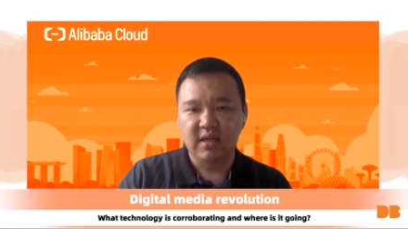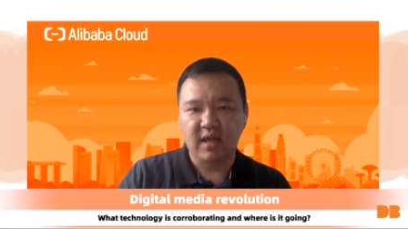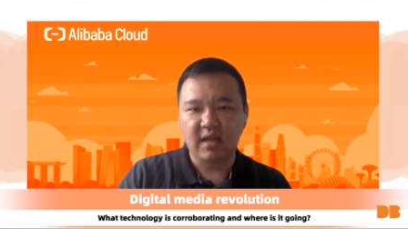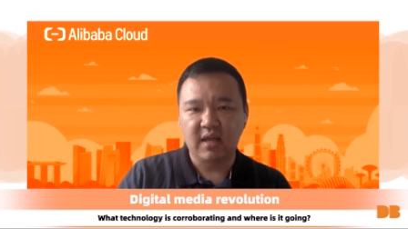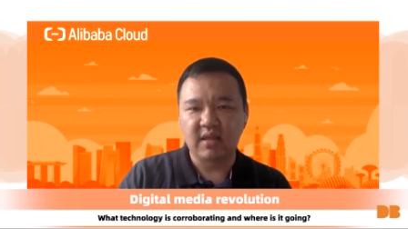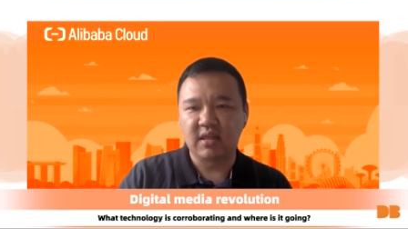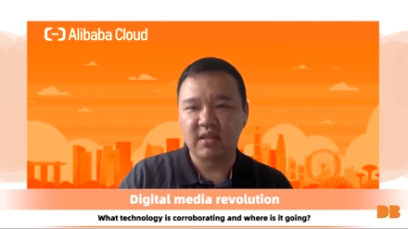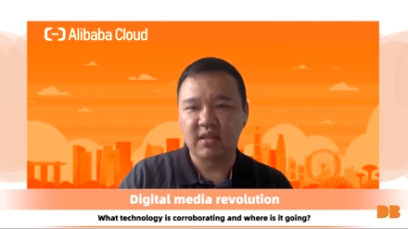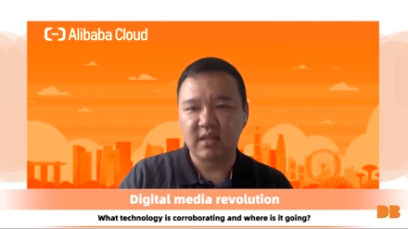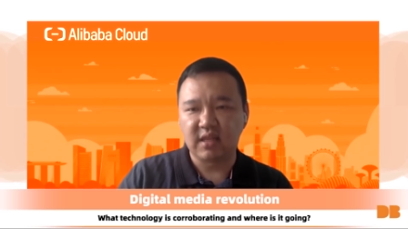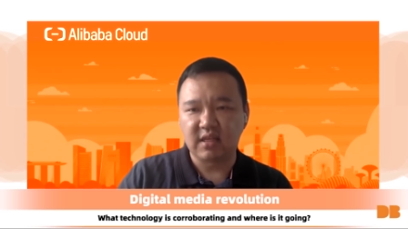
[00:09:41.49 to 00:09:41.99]

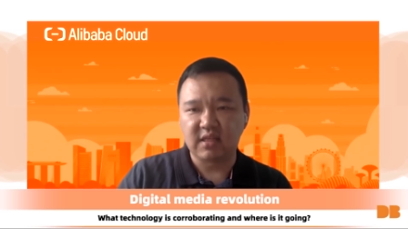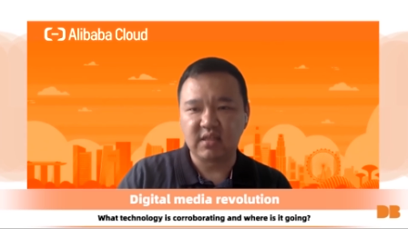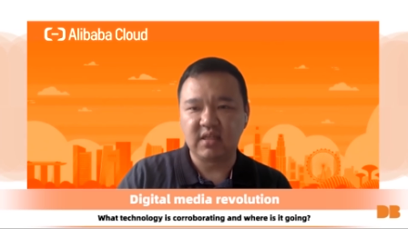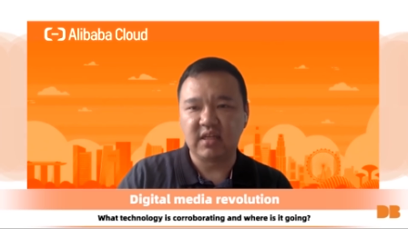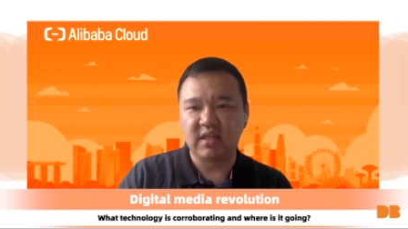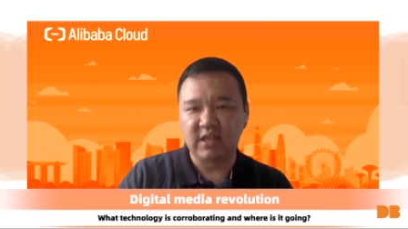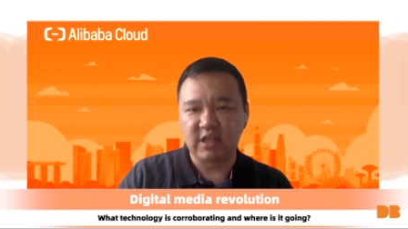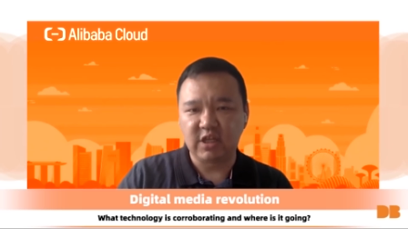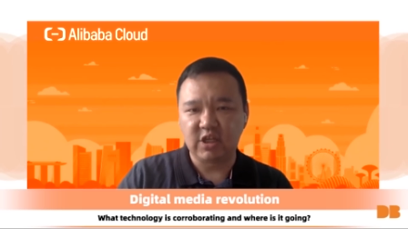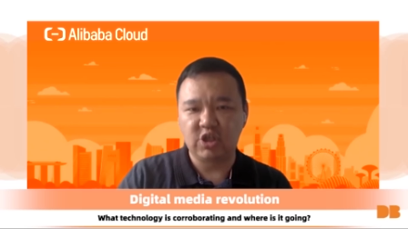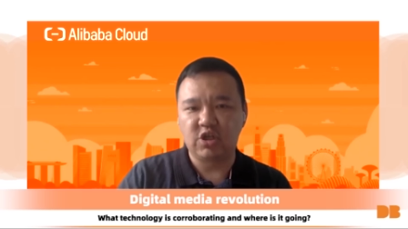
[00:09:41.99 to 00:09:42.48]
and then they
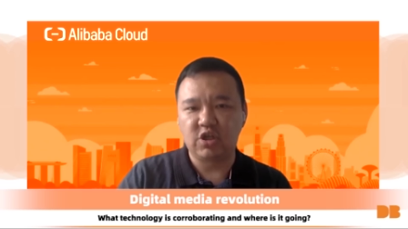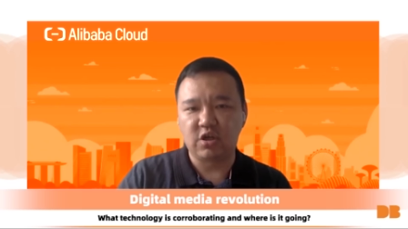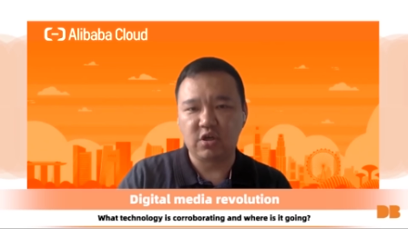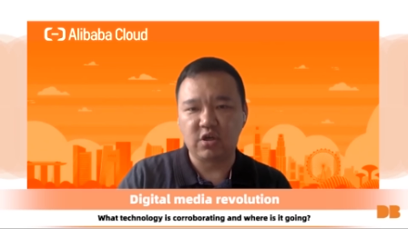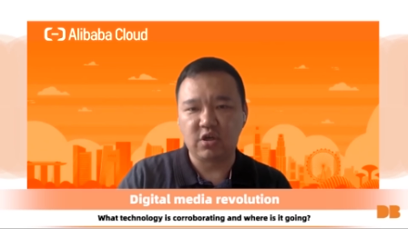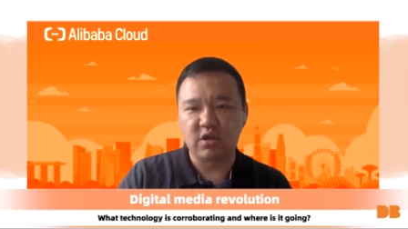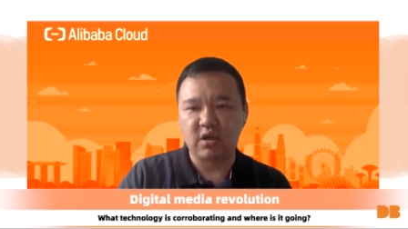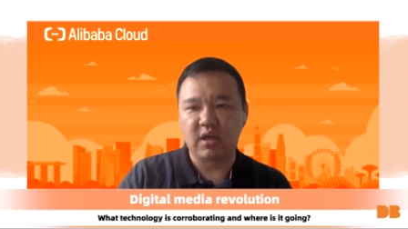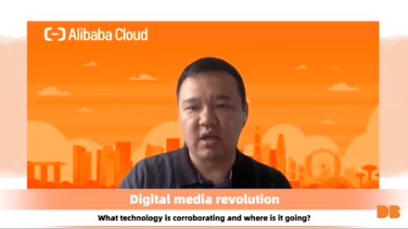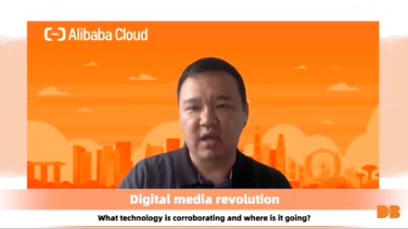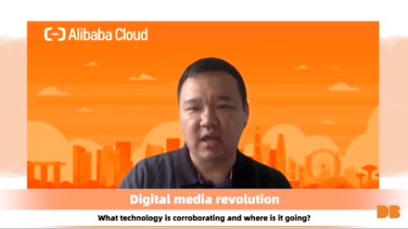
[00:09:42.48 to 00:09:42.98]
see
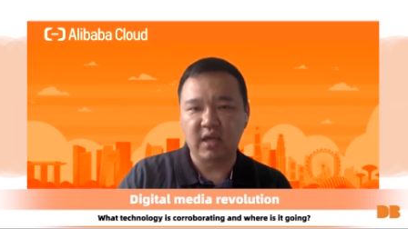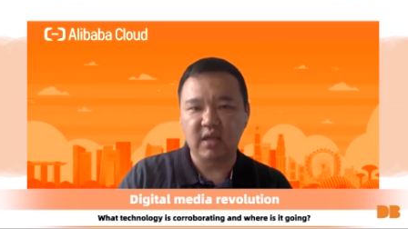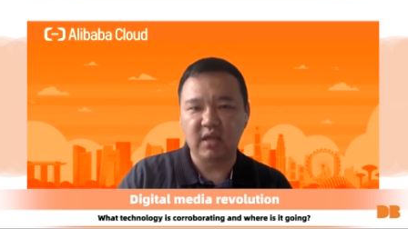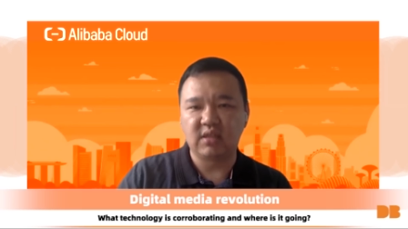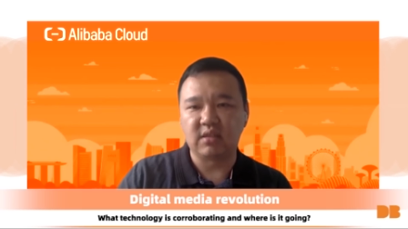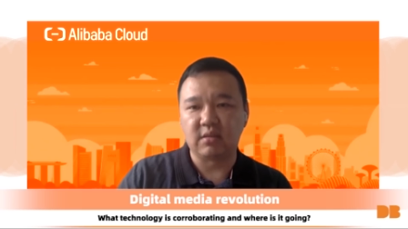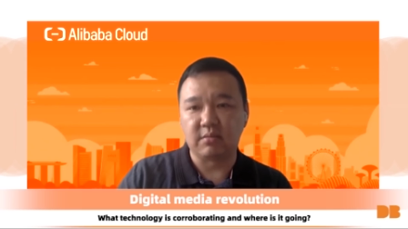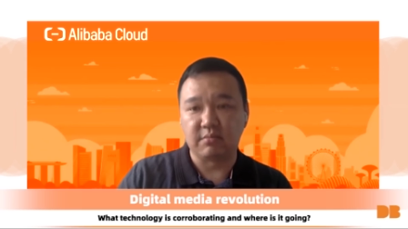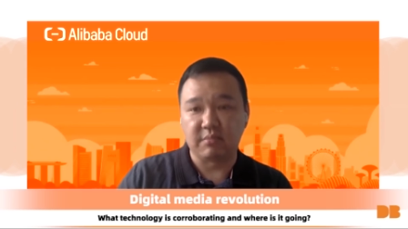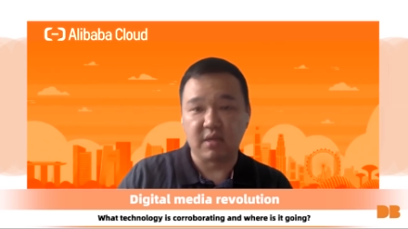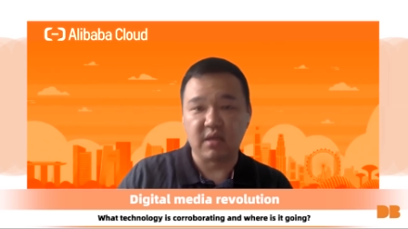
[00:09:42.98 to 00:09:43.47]
digital
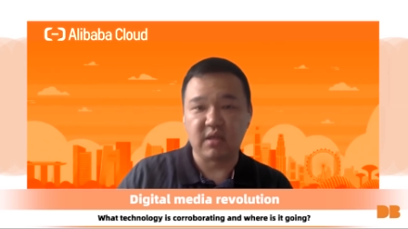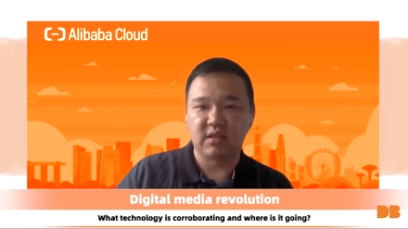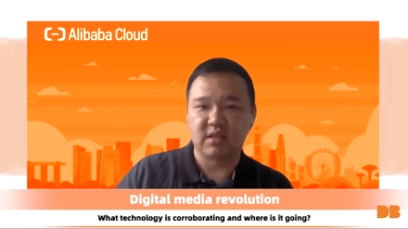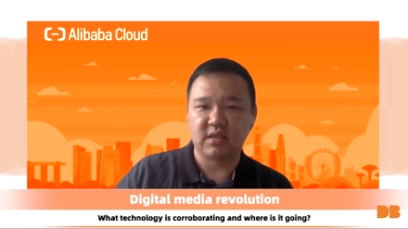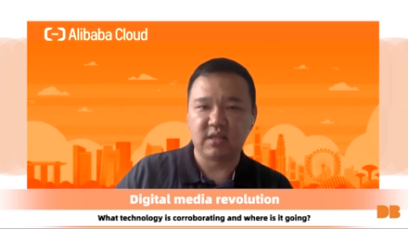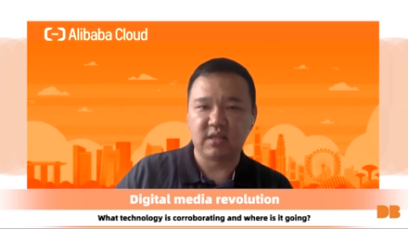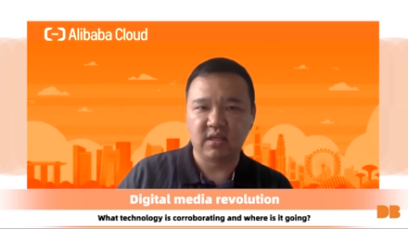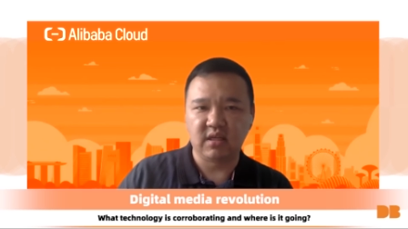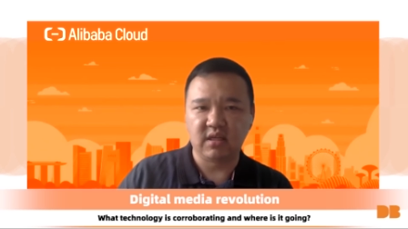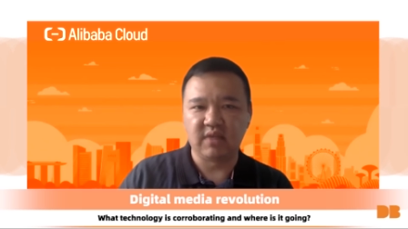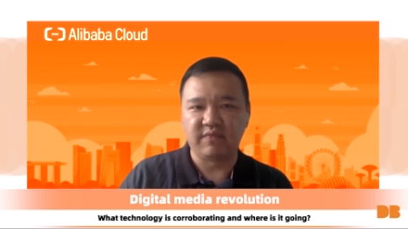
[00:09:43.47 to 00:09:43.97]
is the
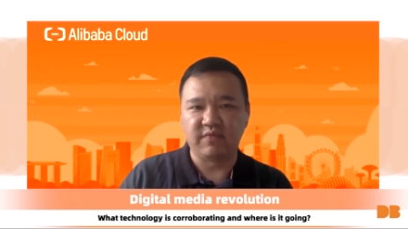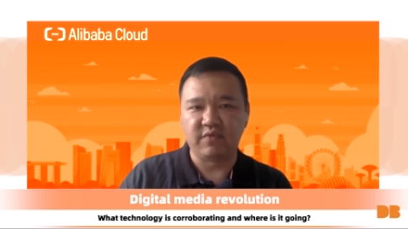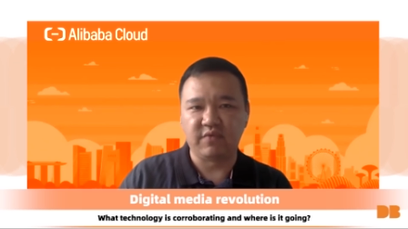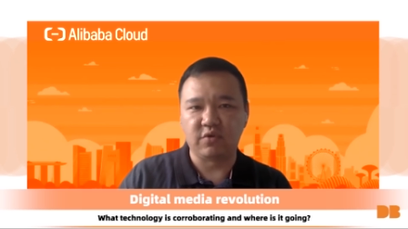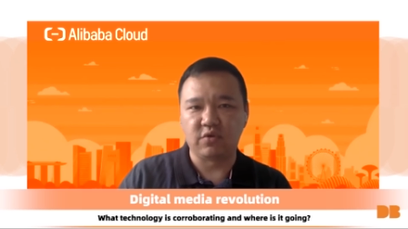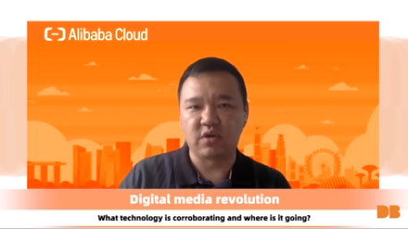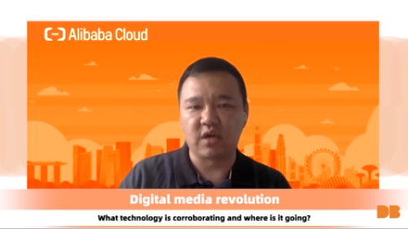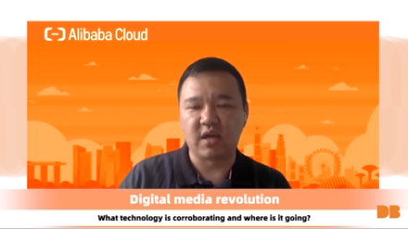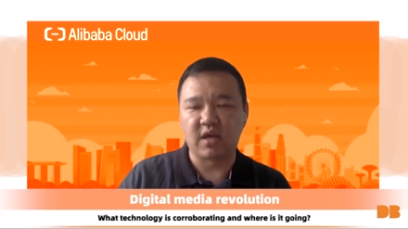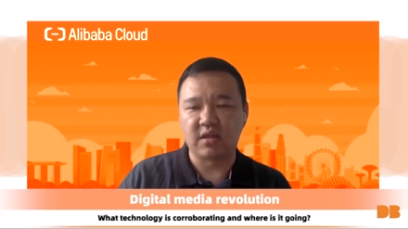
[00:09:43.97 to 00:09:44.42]
must in the future,